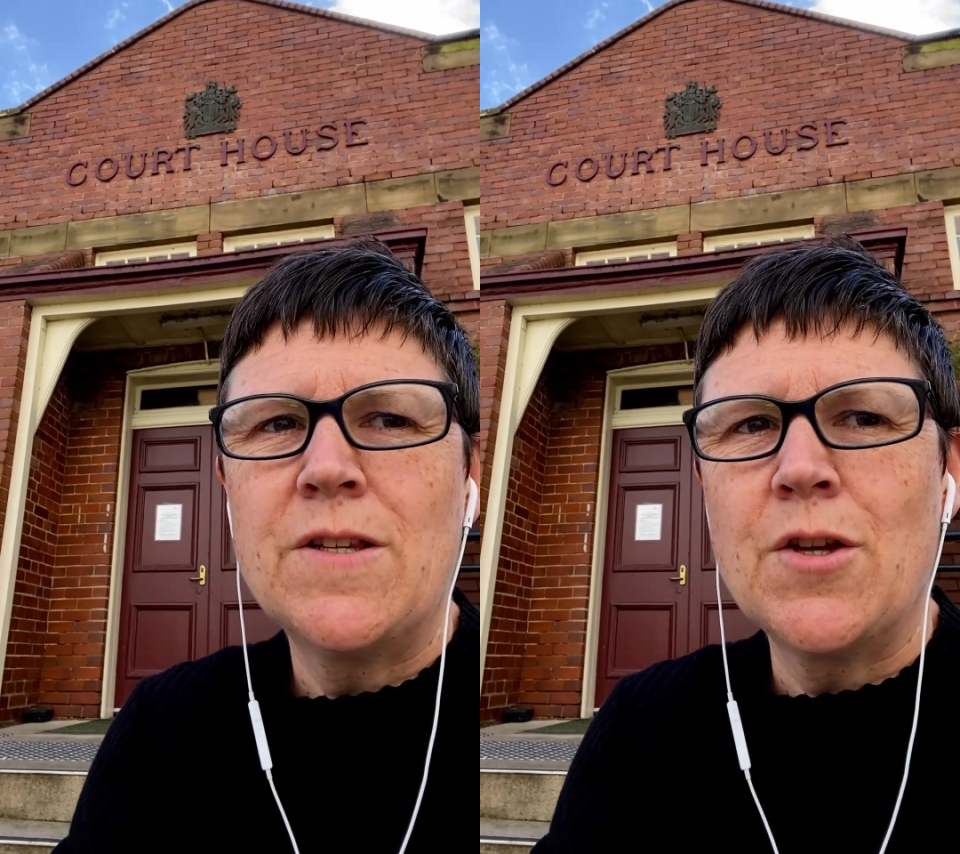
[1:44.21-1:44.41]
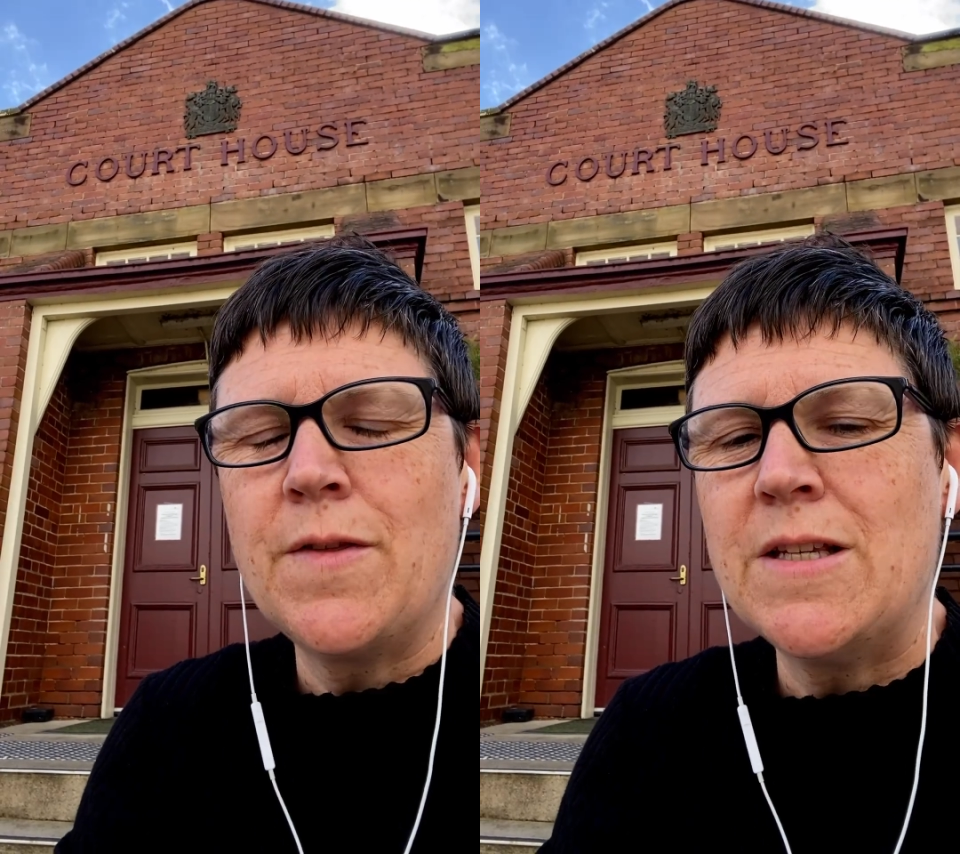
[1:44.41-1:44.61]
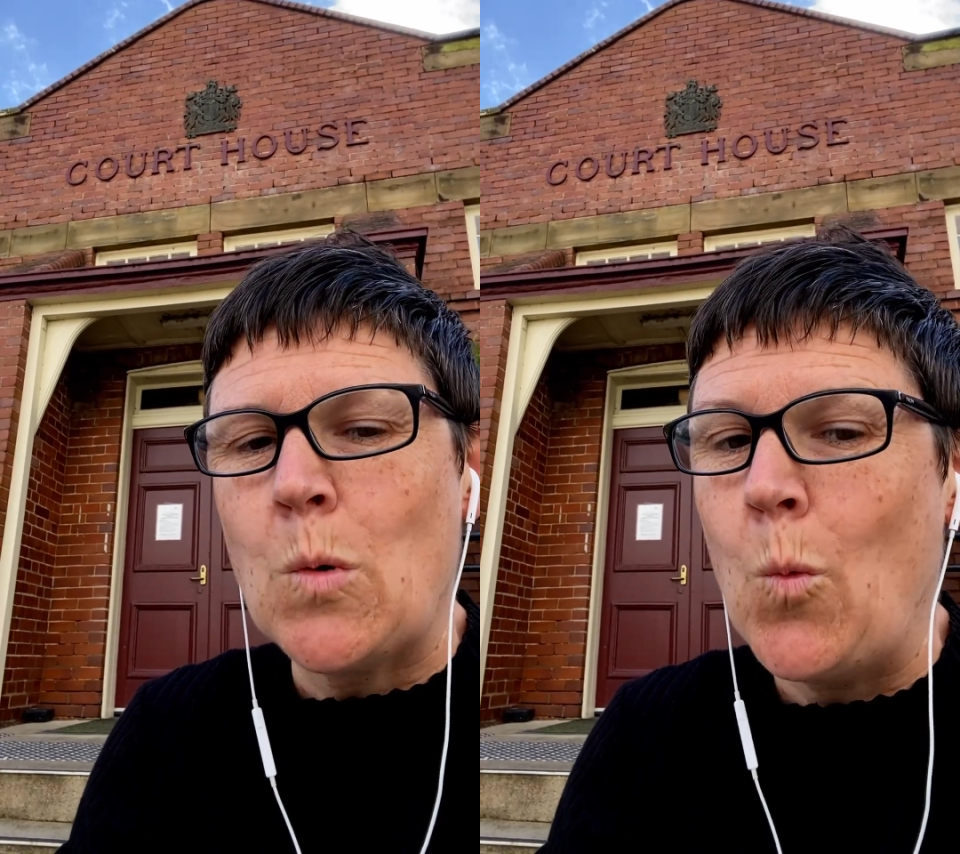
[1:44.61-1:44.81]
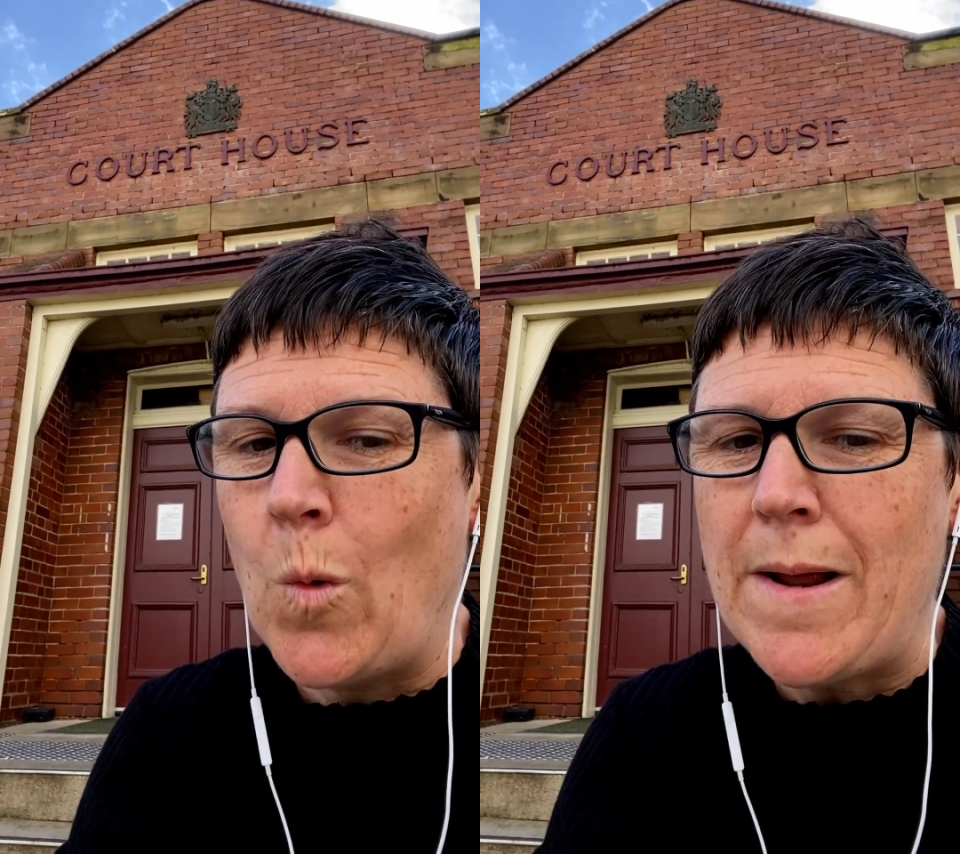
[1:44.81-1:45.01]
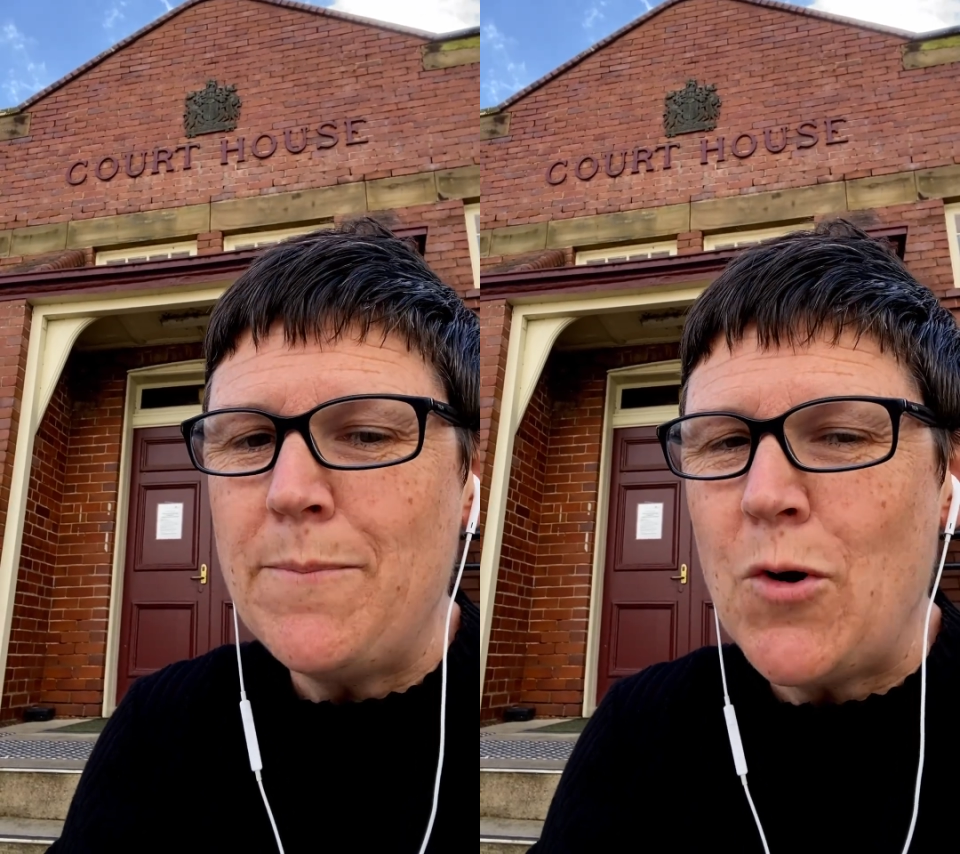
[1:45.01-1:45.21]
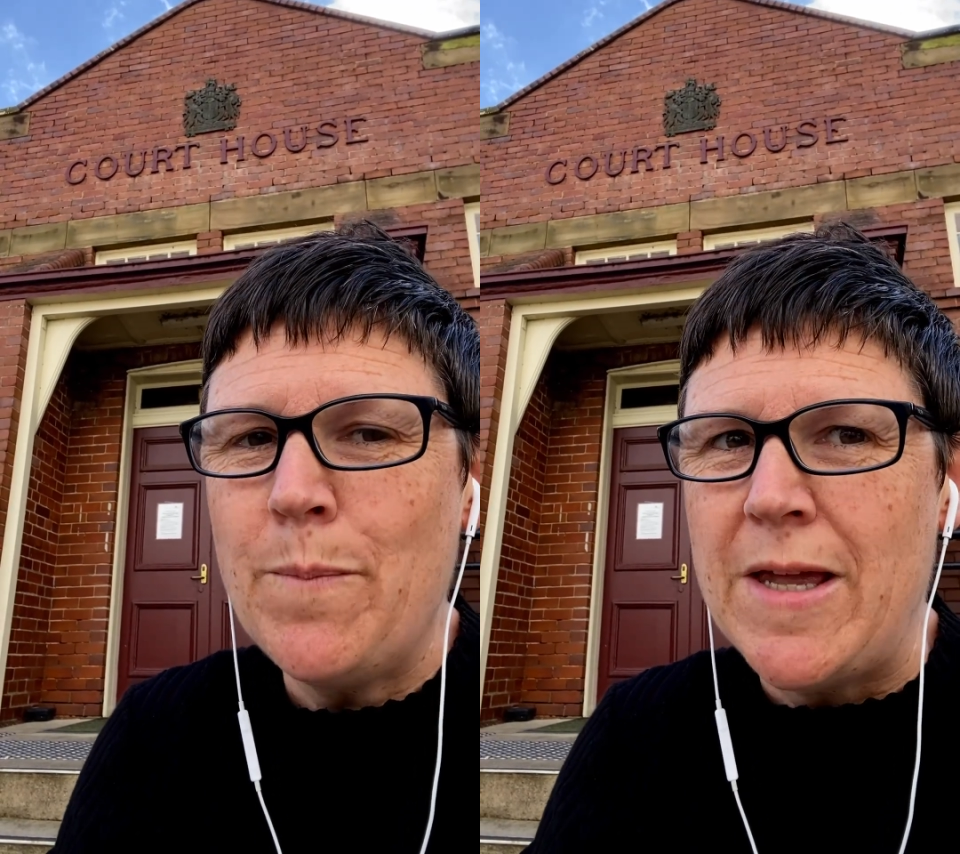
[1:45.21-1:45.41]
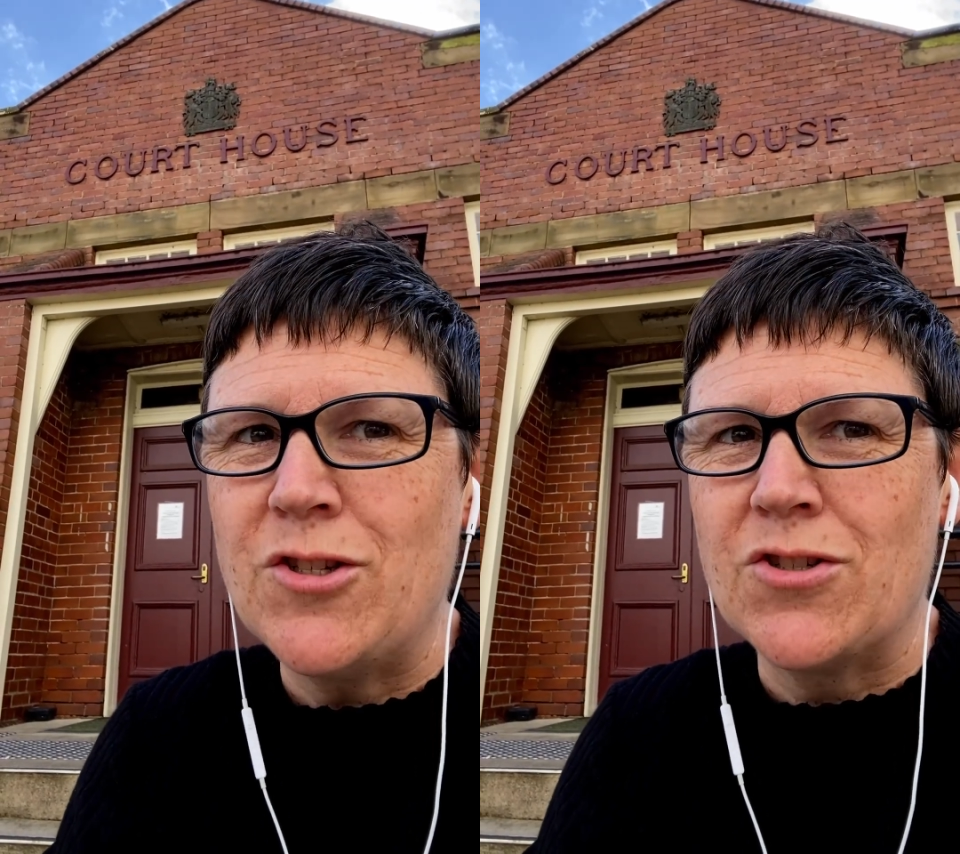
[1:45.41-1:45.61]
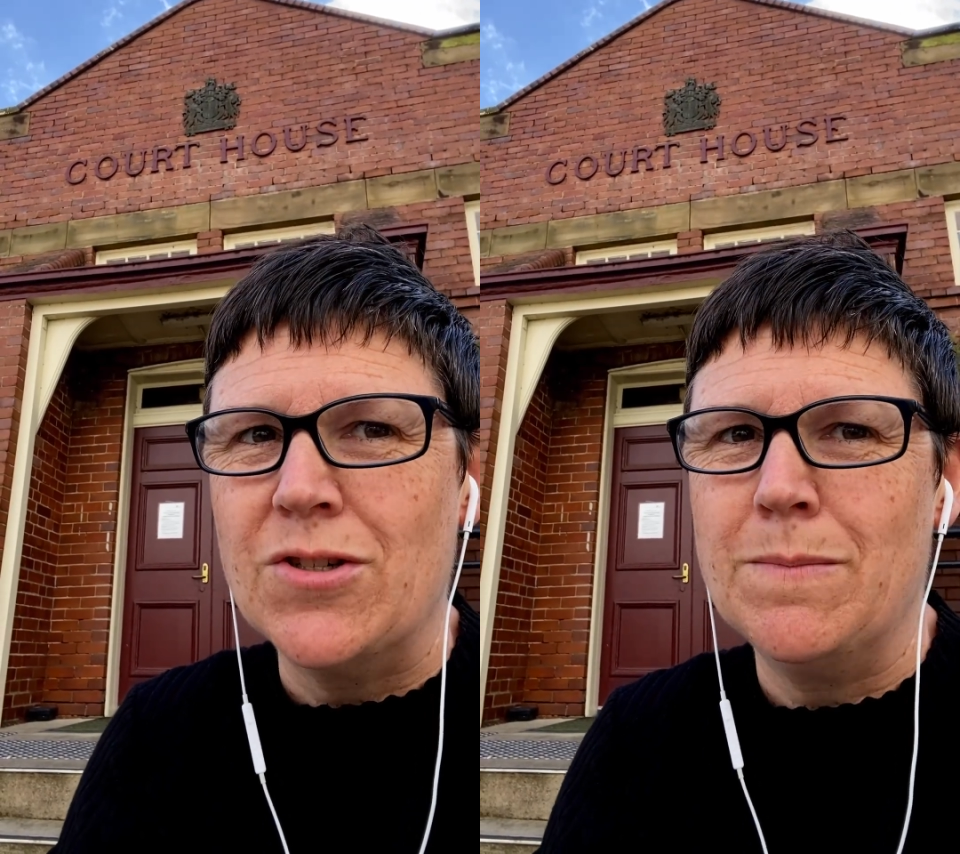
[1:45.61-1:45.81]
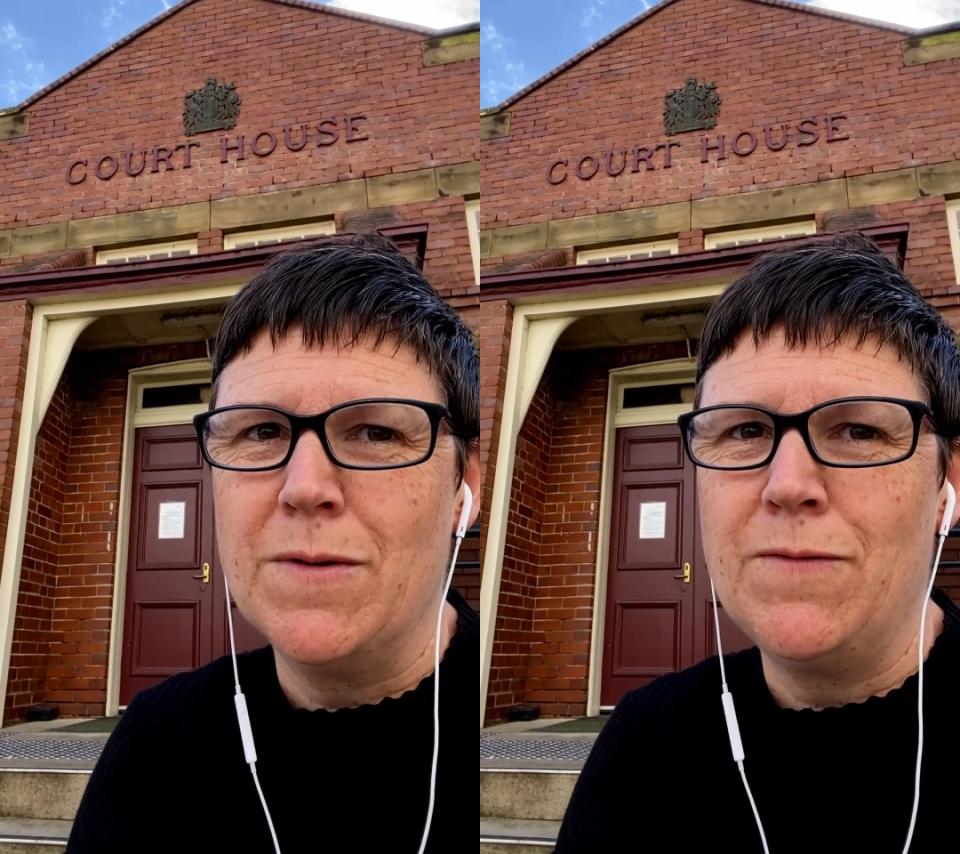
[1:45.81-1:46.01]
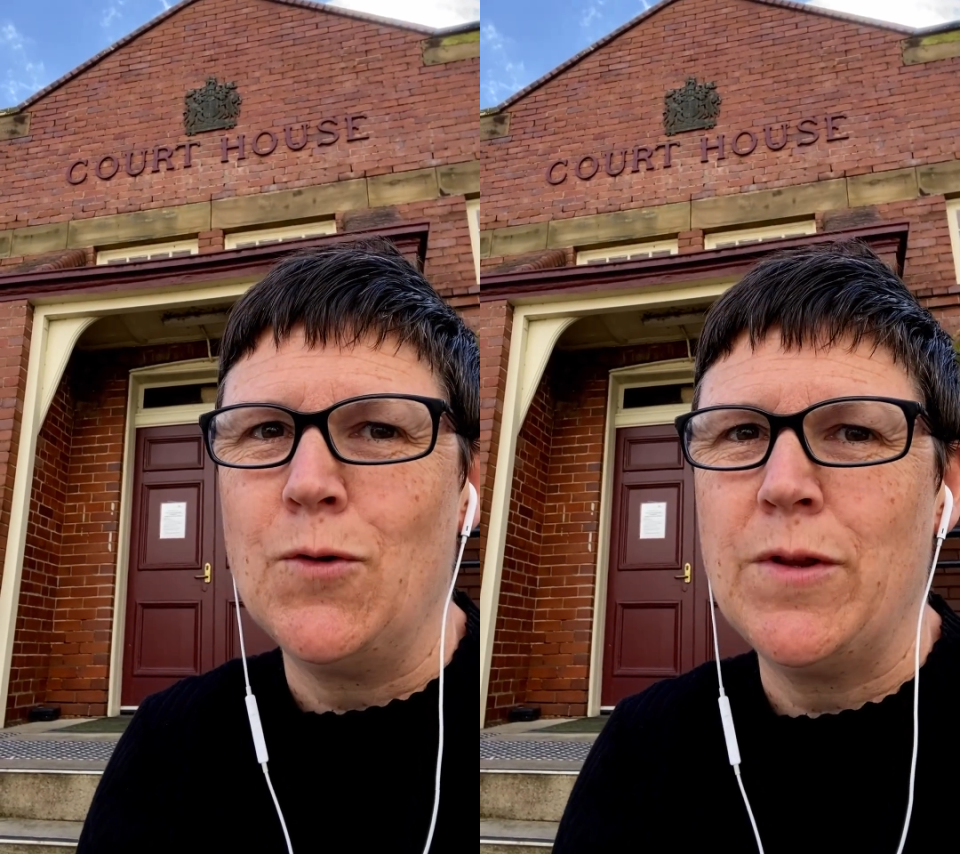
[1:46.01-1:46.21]
So there's one more mention
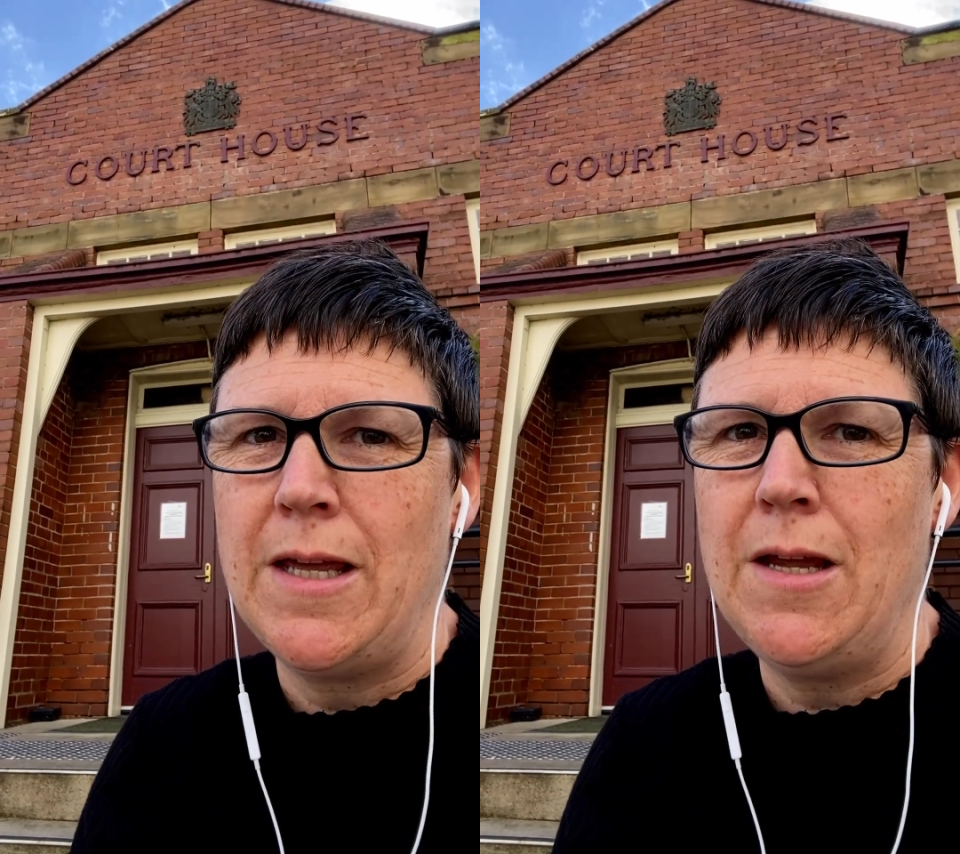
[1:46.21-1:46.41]
before the